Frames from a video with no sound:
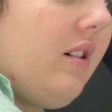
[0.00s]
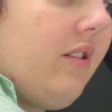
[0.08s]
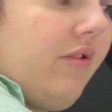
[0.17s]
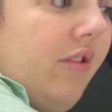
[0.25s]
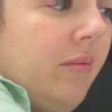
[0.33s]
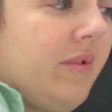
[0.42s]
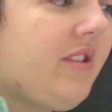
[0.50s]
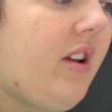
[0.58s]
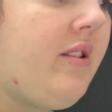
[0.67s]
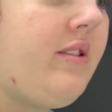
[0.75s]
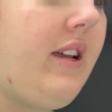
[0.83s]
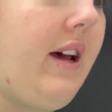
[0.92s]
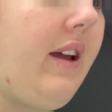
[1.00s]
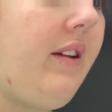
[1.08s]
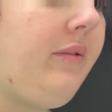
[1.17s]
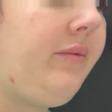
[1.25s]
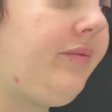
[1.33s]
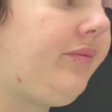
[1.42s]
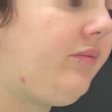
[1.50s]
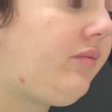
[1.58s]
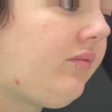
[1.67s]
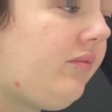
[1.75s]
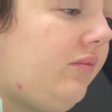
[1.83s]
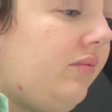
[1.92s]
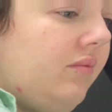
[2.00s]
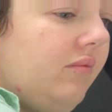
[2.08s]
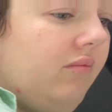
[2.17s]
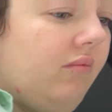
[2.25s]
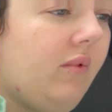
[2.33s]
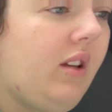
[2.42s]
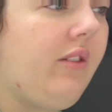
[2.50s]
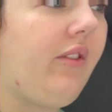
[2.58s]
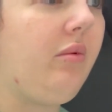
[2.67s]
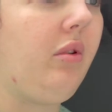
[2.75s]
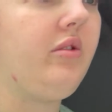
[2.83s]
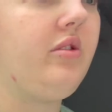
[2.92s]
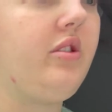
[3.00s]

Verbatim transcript: from Sunday if I want